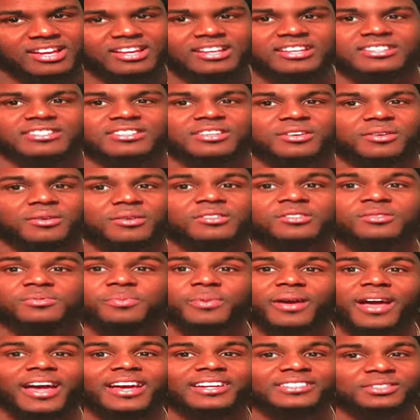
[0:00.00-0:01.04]
It's her. It's
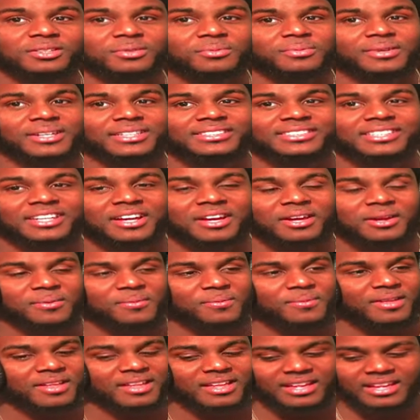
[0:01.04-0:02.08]
past her bedtime.
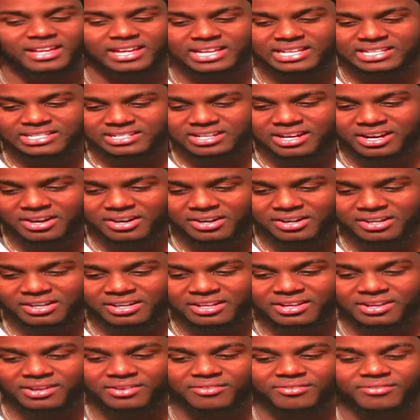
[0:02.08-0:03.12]
It's
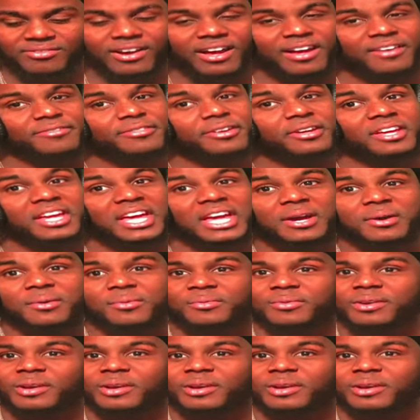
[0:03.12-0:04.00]
currently 5 a.m.